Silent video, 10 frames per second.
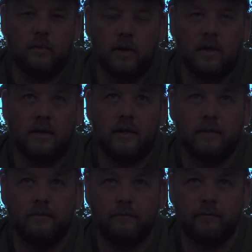in one
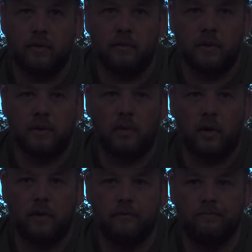area for the most
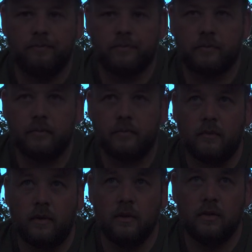part.
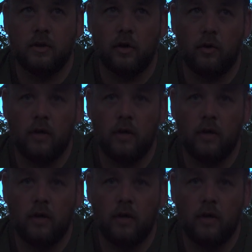So